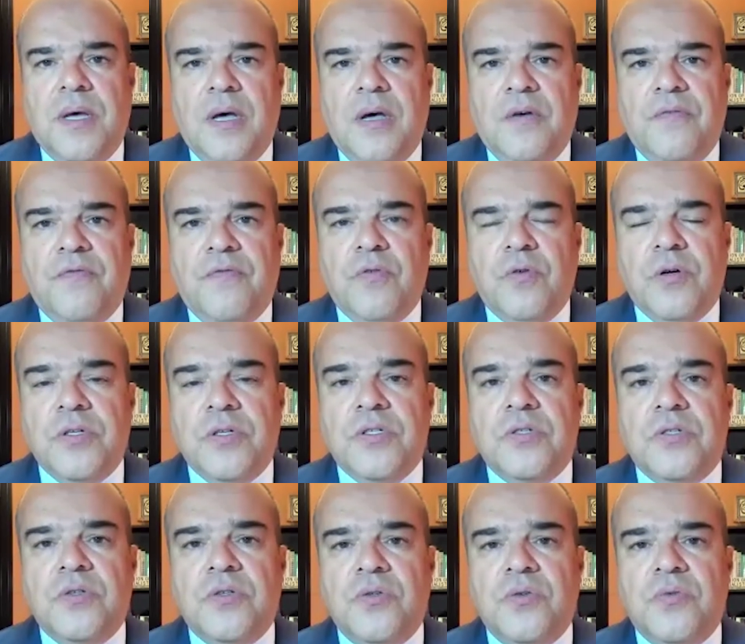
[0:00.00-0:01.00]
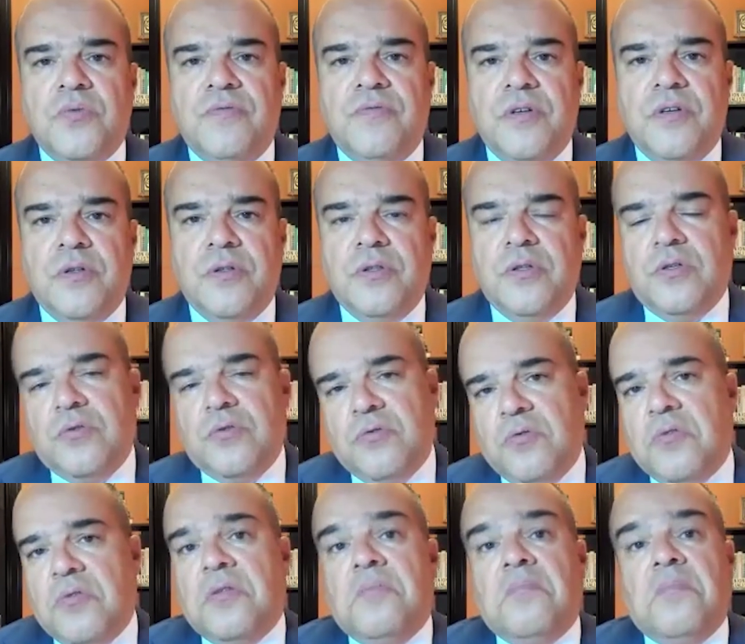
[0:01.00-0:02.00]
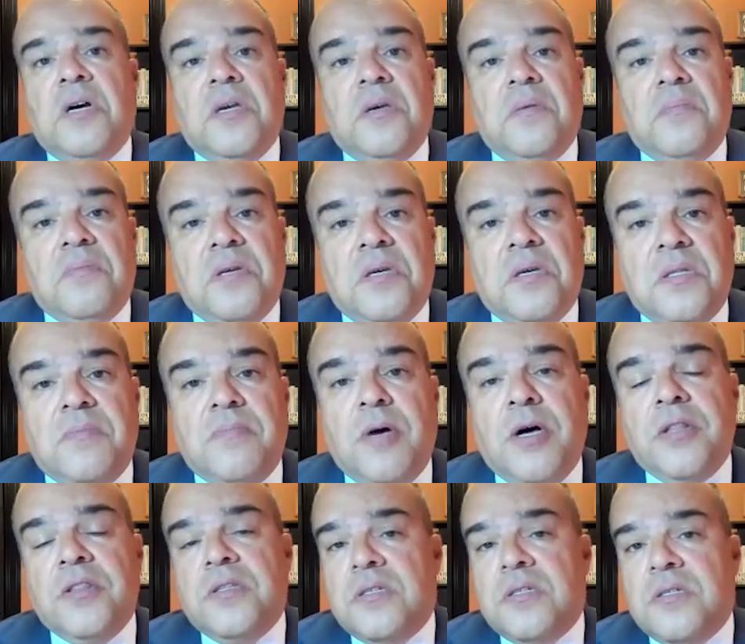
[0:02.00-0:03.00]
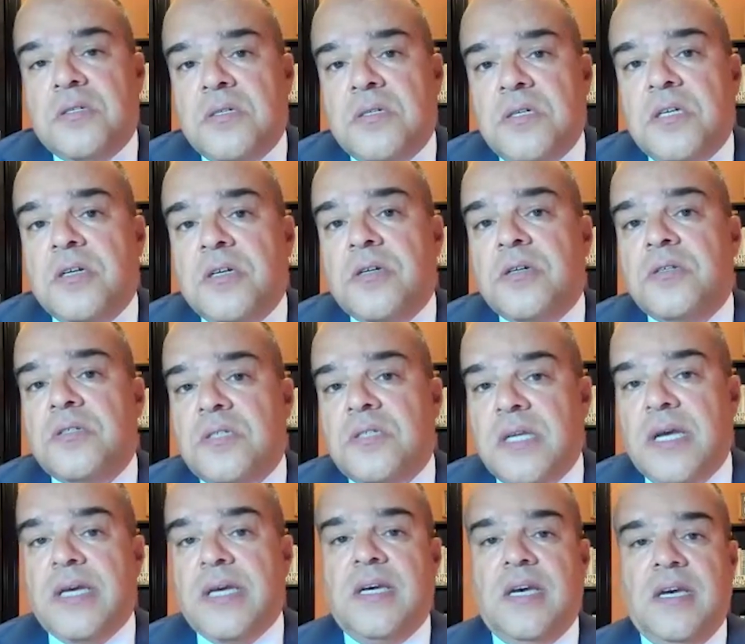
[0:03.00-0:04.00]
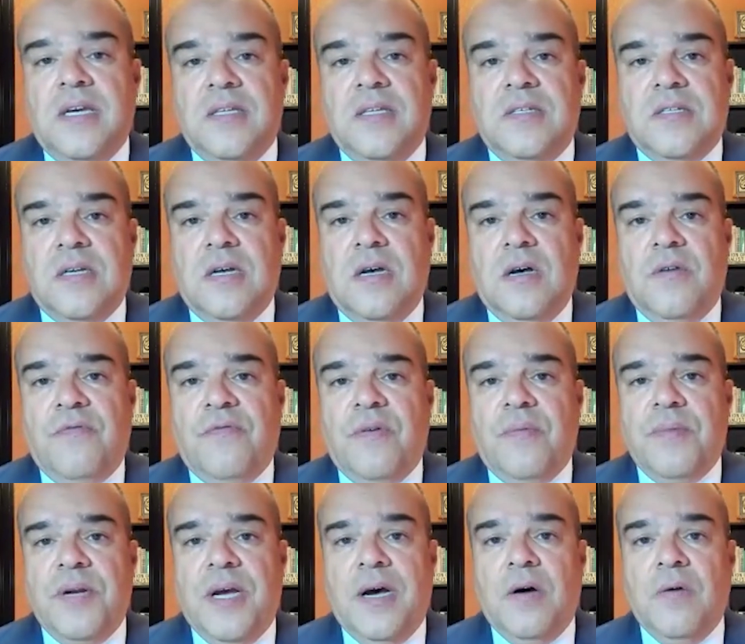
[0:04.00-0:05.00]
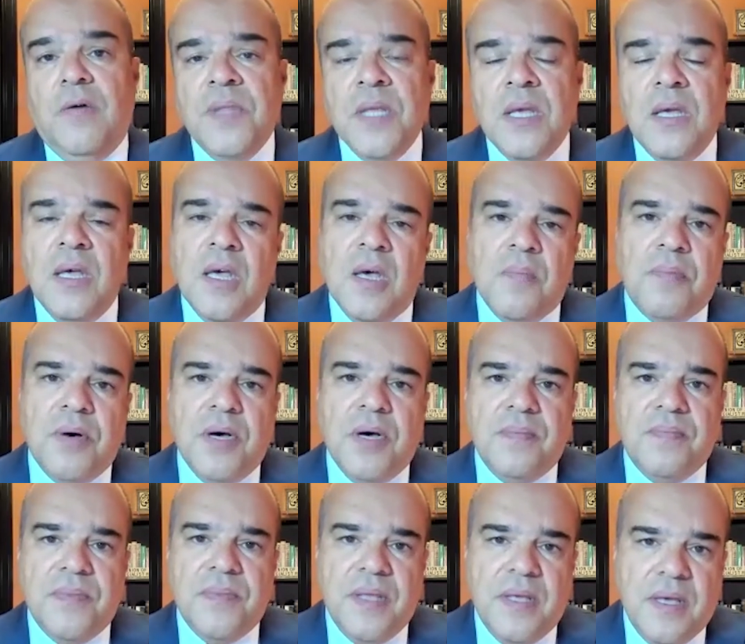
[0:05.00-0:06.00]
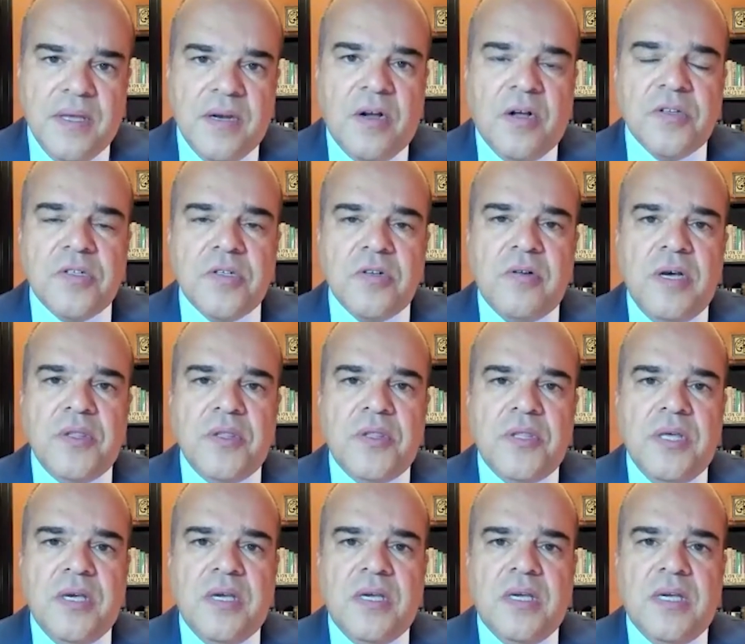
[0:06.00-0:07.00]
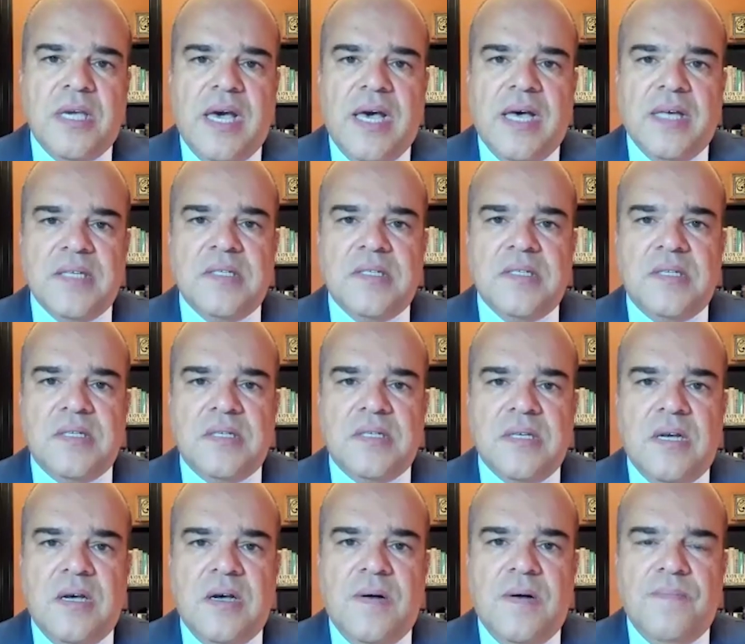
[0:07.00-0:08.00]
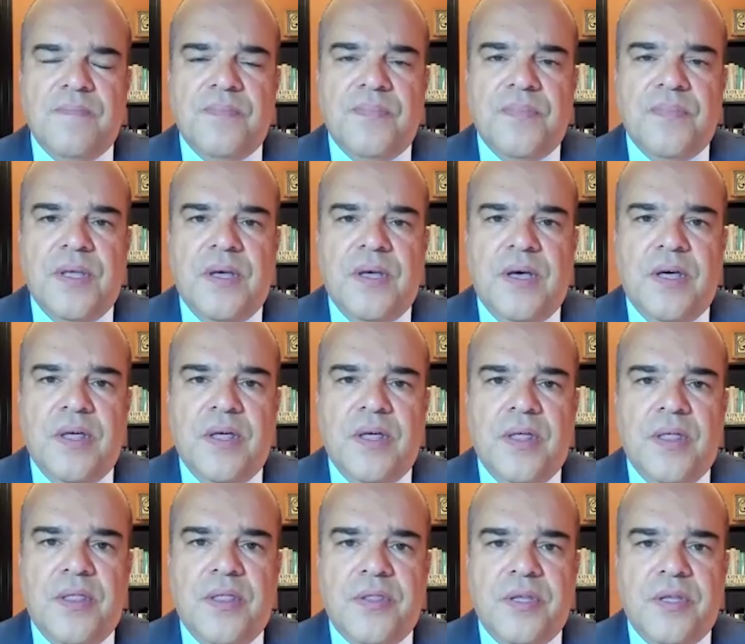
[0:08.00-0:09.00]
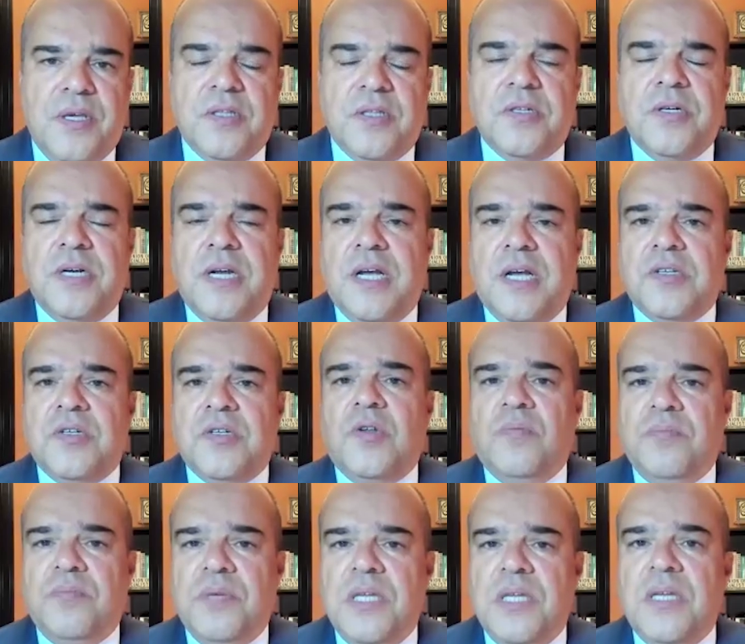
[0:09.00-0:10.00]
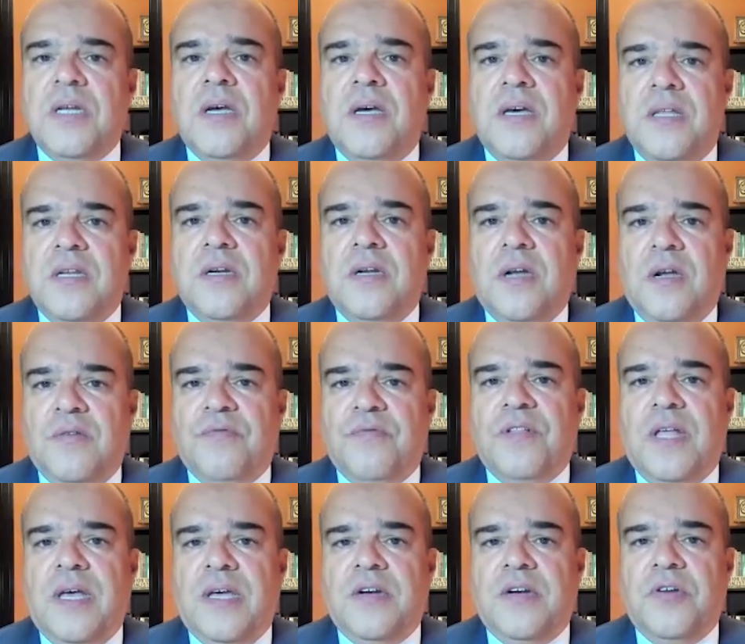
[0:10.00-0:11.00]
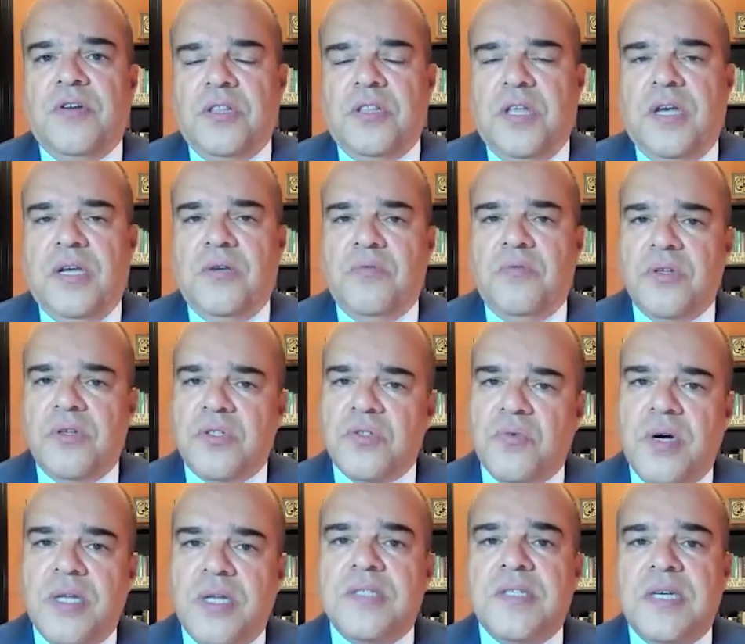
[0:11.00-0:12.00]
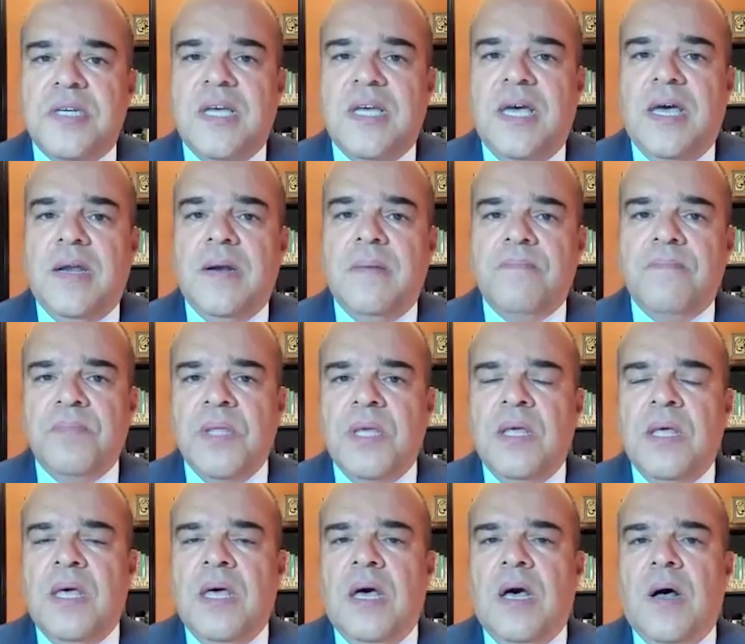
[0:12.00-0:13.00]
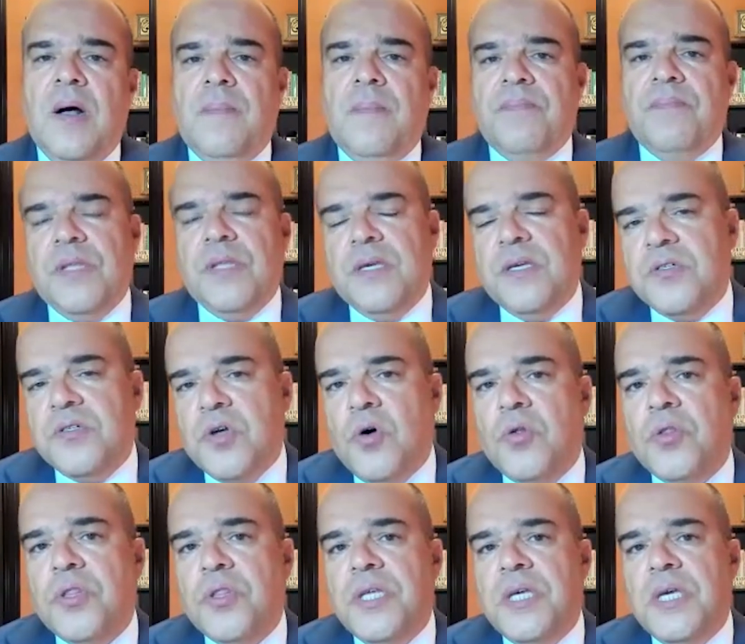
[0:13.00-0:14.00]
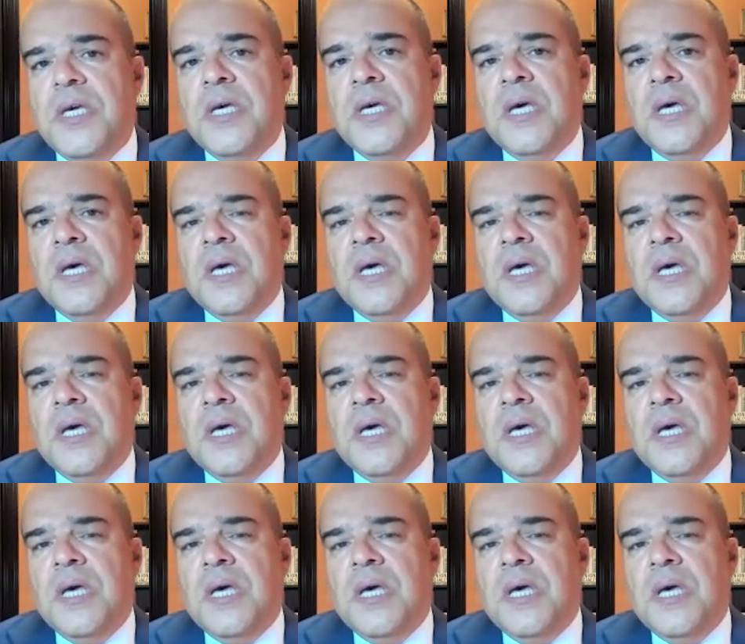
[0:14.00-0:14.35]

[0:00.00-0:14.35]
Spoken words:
forced to reveal the truth. It might be months, years, decades from now. But it also, I think, casts the international media in an unflattering light, which once again is only